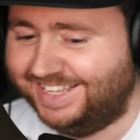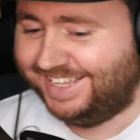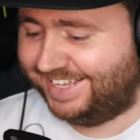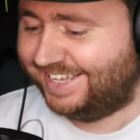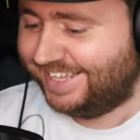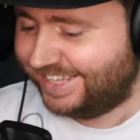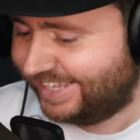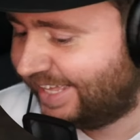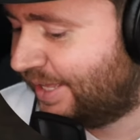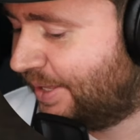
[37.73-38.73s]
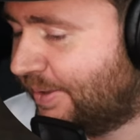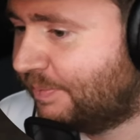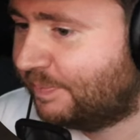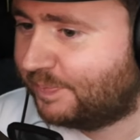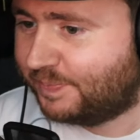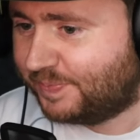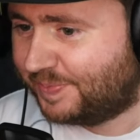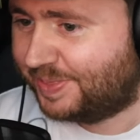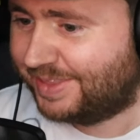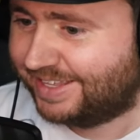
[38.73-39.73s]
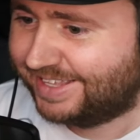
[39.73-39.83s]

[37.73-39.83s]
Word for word: to prison to see Jimmy's dad.